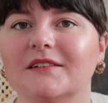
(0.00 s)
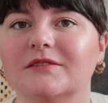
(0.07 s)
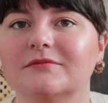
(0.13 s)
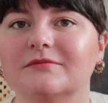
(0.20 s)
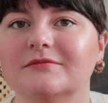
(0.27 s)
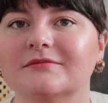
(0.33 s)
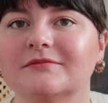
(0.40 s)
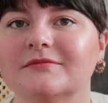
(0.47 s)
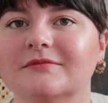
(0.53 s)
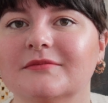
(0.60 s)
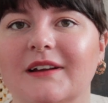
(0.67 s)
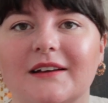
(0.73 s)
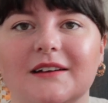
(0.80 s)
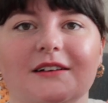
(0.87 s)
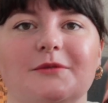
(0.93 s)

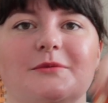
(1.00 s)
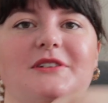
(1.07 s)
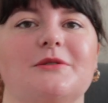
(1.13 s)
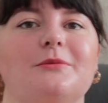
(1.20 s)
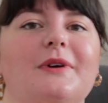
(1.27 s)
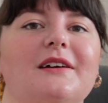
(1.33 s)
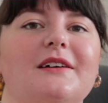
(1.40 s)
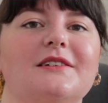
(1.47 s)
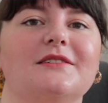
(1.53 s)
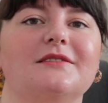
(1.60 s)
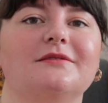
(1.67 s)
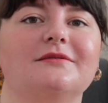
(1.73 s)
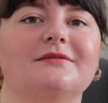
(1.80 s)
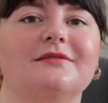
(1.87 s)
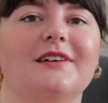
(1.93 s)
I can't wait to wear it.
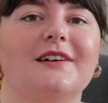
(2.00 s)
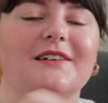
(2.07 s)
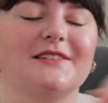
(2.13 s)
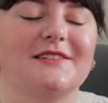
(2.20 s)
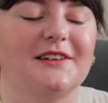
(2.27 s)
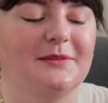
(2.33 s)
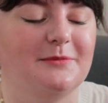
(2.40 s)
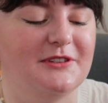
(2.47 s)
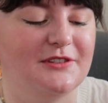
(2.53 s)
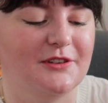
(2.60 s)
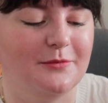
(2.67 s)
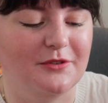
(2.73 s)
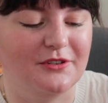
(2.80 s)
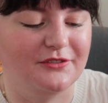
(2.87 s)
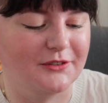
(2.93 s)
Oh, it's going to be so
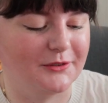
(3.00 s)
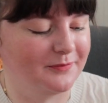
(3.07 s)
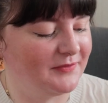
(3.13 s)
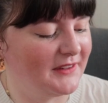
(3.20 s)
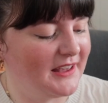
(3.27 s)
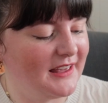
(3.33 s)
beautiful.